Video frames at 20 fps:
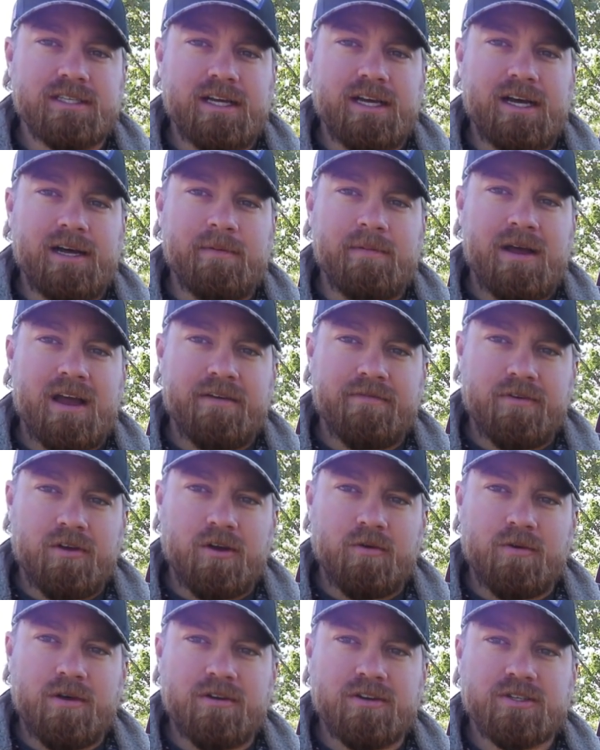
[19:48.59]

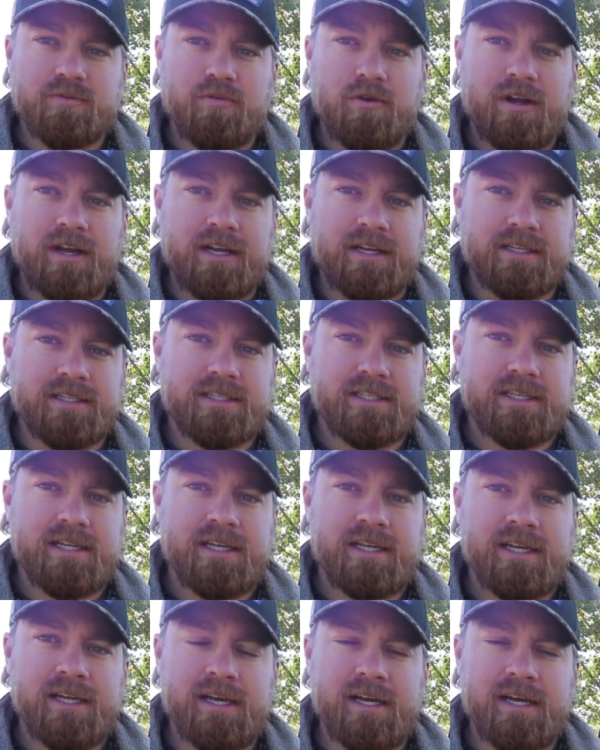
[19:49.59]
heavier rear springs,